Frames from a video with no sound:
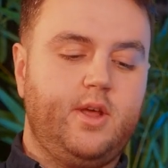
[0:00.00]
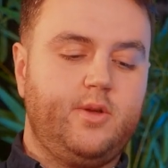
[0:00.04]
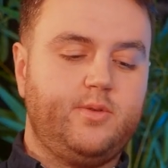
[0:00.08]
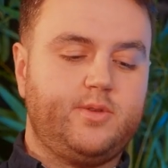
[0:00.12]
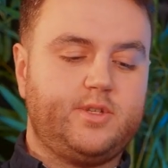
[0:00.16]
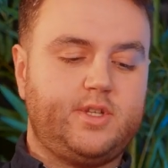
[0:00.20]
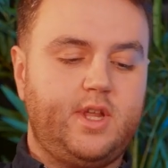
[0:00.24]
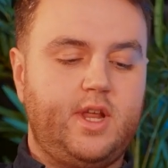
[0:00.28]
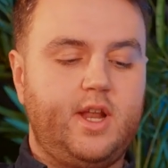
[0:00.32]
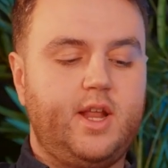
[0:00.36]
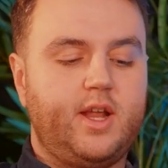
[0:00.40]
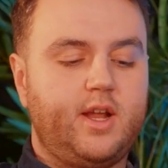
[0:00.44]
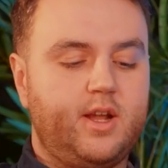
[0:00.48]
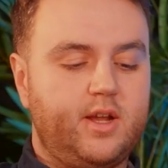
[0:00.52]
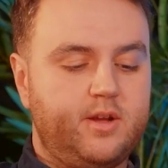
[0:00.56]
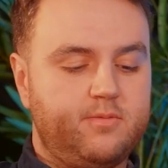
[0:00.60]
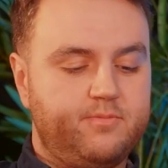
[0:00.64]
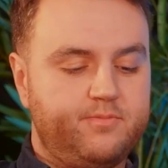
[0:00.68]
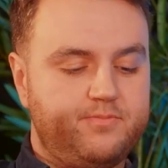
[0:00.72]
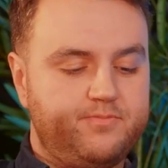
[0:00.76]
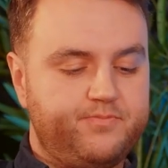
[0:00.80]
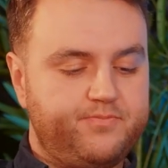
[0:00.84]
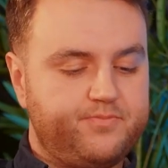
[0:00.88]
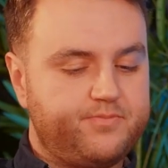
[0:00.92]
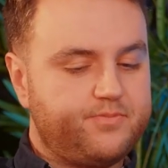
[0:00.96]

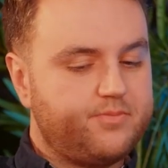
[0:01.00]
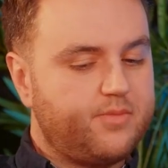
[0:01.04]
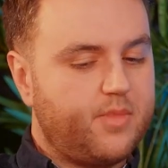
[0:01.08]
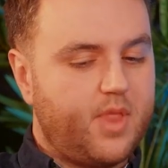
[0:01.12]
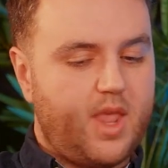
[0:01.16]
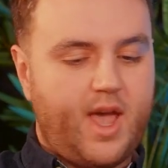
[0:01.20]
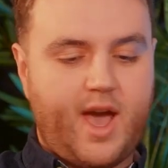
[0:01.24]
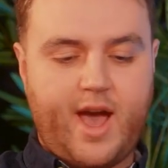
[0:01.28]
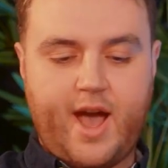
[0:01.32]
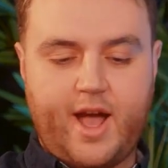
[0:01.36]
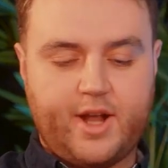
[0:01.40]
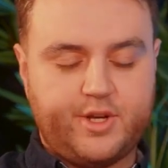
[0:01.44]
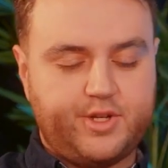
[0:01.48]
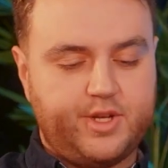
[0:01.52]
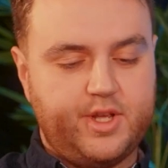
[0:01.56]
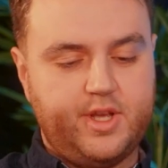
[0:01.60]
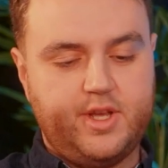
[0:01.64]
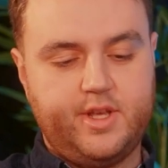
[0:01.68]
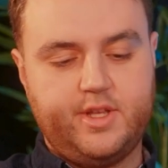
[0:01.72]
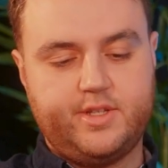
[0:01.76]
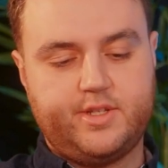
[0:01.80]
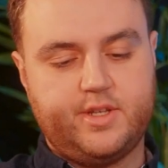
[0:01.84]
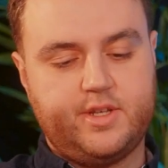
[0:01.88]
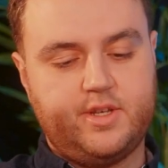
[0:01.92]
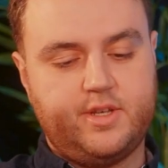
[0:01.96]
stealing
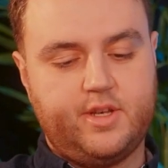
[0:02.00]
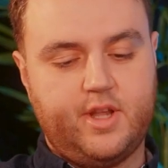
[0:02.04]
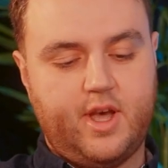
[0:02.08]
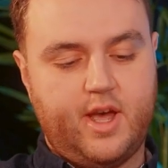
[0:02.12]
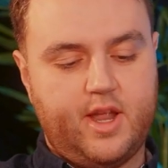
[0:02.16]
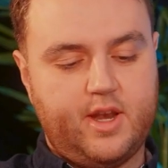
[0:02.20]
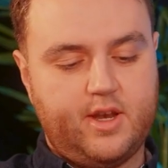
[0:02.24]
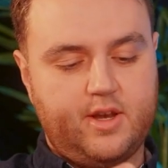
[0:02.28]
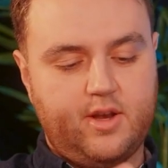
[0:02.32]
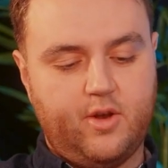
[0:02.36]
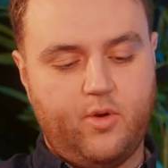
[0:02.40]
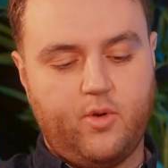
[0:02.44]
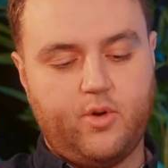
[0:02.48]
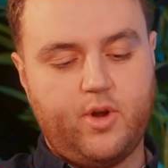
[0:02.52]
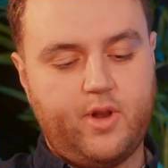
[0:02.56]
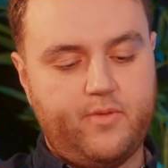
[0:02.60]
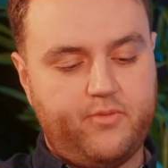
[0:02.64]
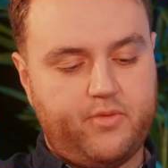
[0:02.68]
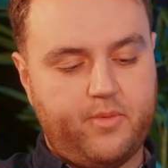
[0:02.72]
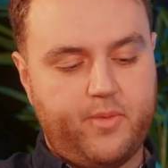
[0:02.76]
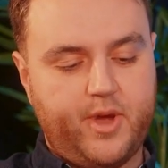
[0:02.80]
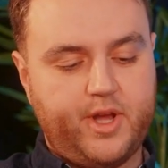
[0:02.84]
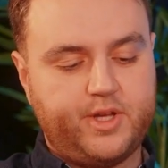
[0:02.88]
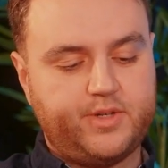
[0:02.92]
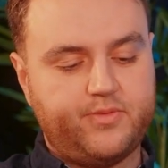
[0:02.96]
hashes and login
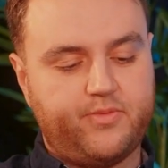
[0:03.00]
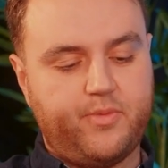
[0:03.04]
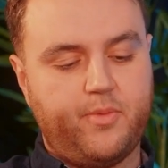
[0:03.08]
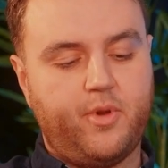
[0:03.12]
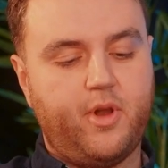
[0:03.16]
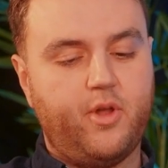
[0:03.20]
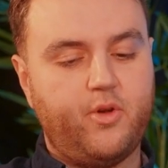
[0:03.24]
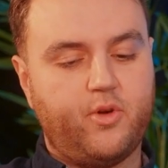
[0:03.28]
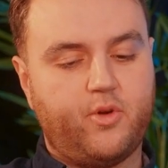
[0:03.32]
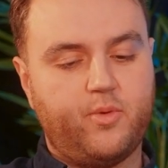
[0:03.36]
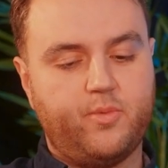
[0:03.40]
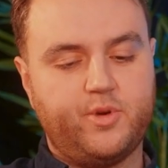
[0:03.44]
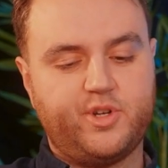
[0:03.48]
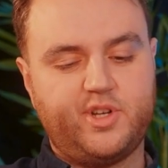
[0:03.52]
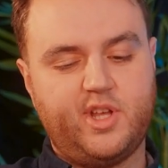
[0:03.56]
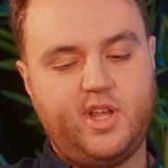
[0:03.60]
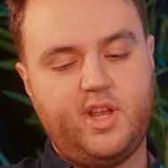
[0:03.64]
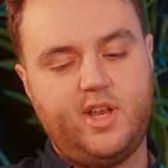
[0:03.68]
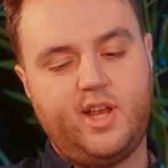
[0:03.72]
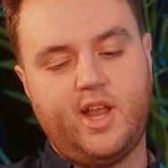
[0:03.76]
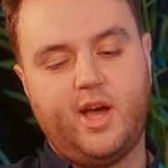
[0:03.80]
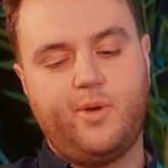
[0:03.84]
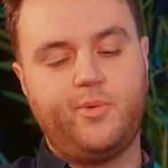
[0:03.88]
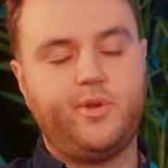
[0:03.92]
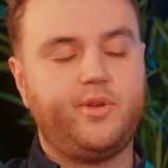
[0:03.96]
information from a local
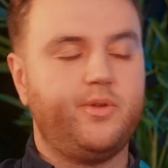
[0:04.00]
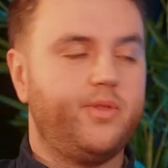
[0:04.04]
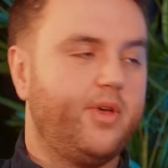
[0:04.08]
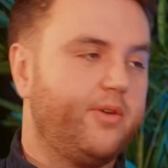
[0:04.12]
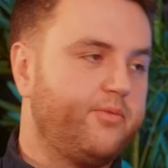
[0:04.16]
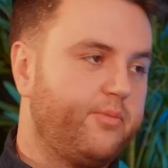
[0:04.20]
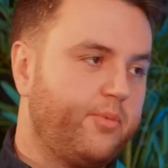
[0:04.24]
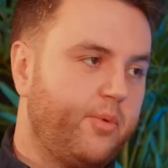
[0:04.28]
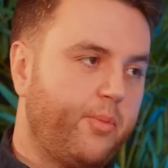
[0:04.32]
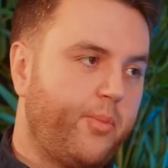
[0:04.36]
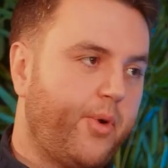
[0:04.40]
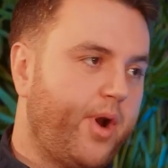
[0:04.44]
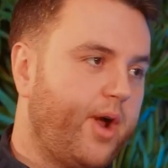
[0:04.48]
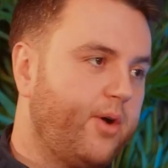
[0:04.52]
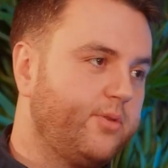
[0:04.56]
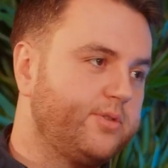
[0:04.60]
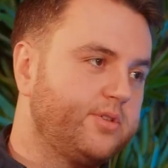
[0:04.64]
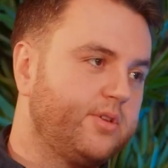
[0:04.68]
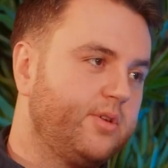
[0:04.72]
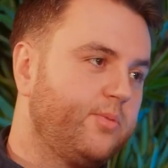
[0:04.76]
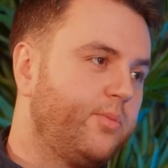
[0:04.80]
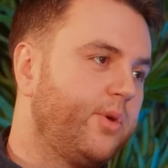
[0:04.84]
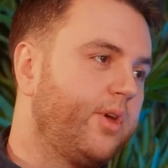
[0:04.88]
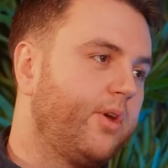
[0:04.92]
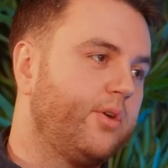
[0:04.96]
machine. Now we do that from a
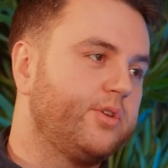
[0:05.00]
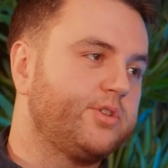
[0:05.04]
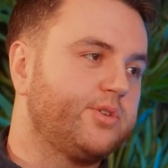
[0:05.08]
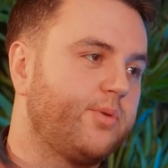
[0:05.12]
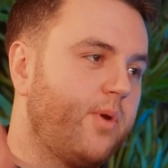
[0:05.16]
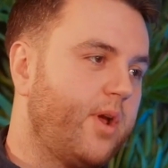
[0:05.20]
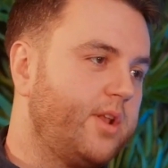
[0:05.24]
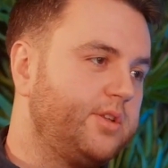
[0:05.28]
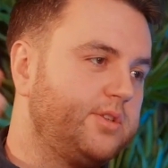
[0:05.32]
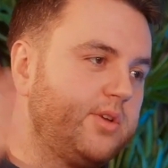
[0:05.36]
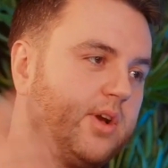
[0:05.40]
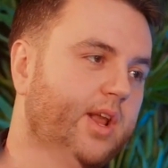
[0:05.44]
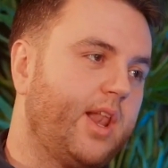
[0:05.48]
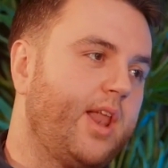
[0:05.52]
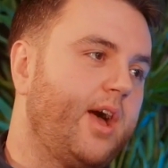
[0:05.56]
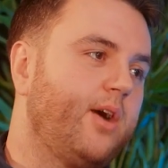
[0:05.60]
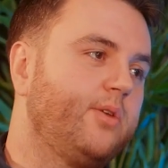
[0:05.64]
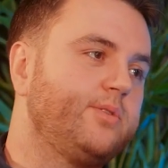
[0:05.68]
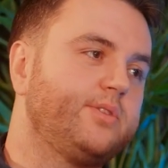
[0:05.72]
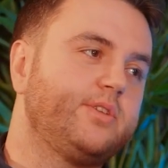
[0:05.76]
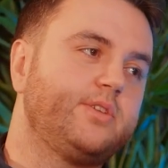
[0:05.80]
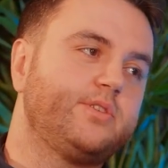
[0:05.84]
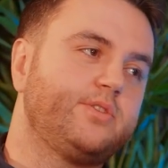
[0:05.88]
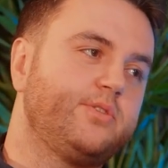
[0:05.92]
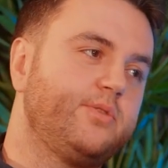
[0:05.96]
browser and we go straight into your
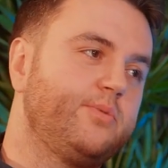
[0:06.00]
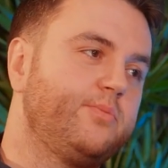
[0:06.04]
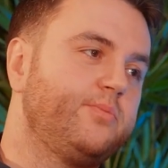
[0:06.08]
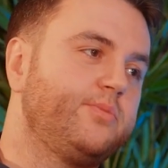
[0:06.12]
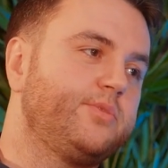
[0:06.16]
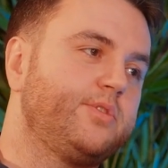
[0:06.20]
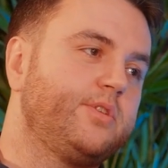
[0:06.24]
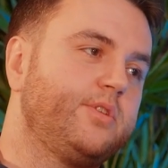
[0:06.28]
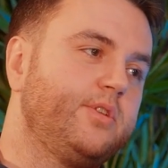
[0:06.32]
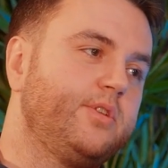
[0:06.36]
cloud systems